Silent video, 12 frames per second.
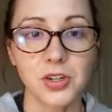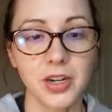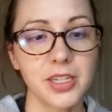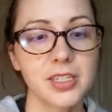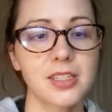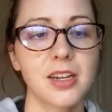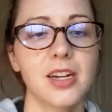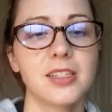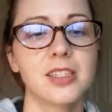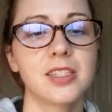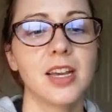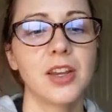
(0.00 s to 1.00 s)
drawing
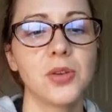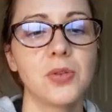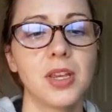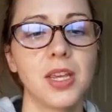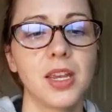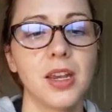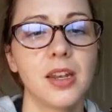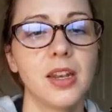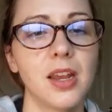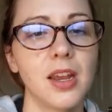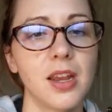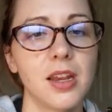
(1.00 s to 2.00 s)
slides is that you
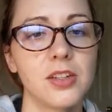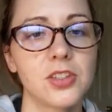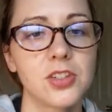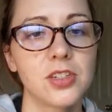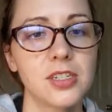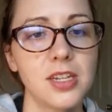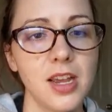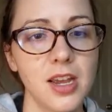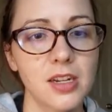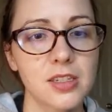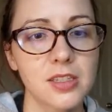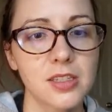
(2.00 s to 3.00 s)
can insert
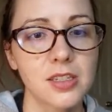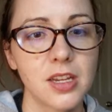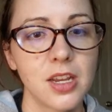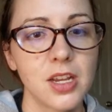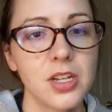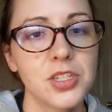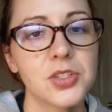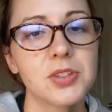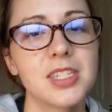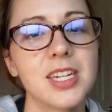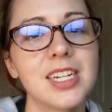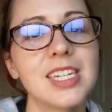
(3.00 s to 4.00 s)
text. So
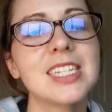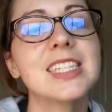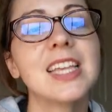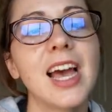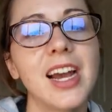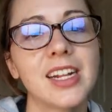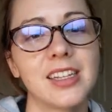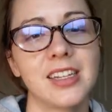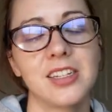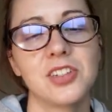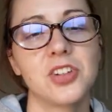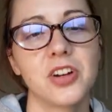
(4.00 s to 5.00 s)
it's not
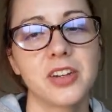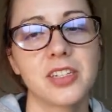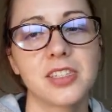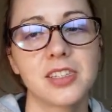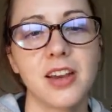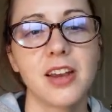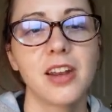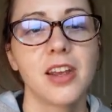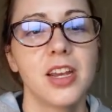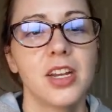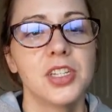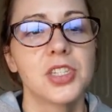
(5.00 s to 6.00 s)
exactly a drawing slide.
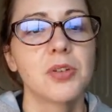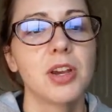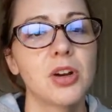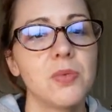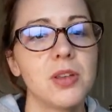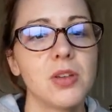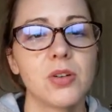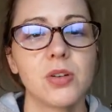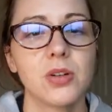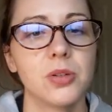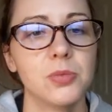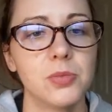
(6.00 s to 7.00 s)
So he
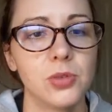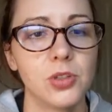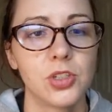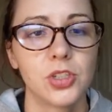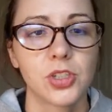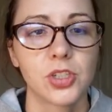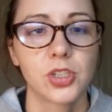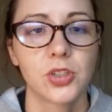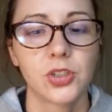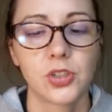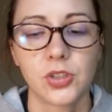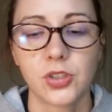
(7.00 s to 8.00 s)
comido
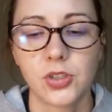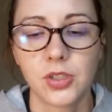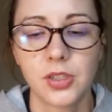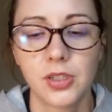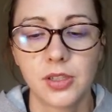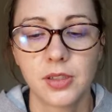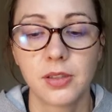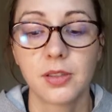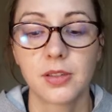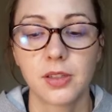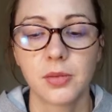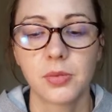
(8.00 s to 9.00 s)
mucho,
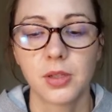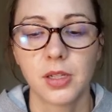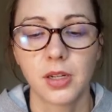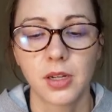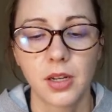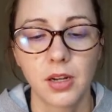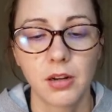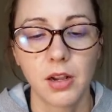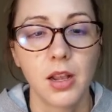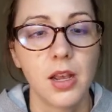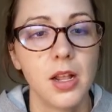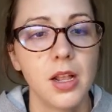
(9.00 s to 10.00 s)
sí, en
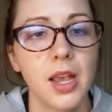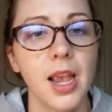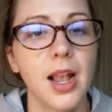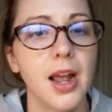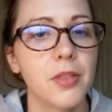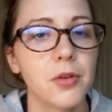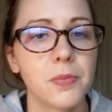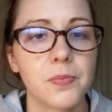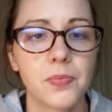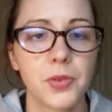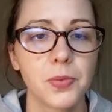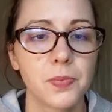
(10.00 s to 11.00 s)
general, helado,
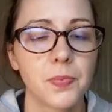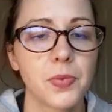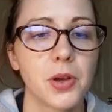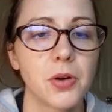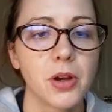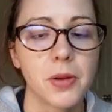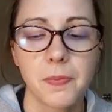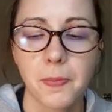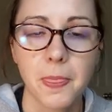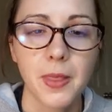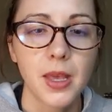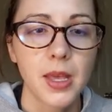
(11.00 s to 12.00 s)
no? Okay.
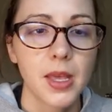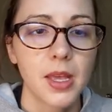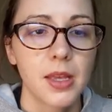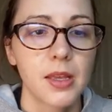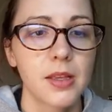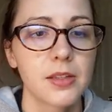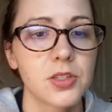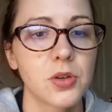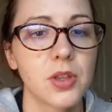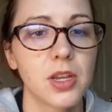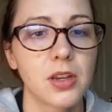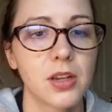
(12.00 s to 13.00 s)

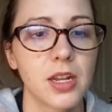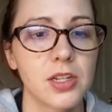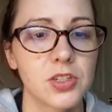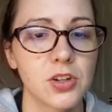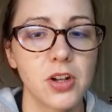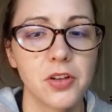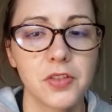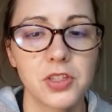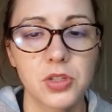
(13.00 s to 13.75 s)
So they could answer all of